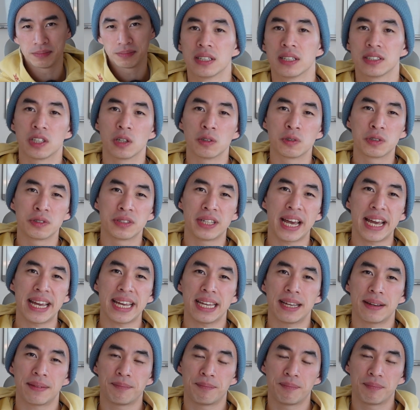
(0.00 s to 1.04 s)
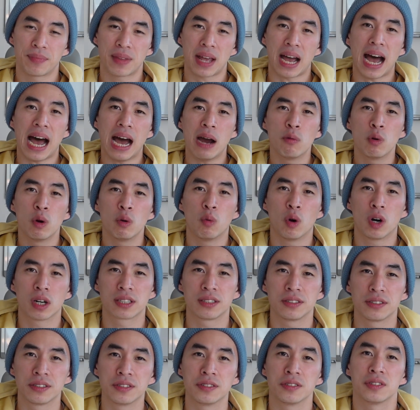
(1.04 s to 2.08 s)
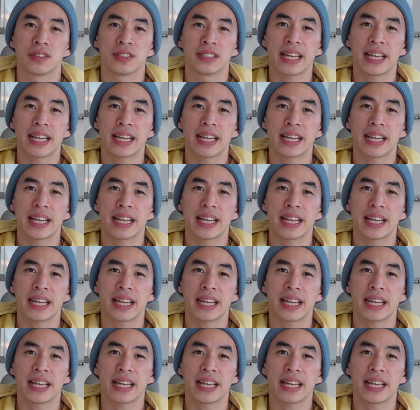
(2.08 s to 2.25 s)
So today, I will walk you through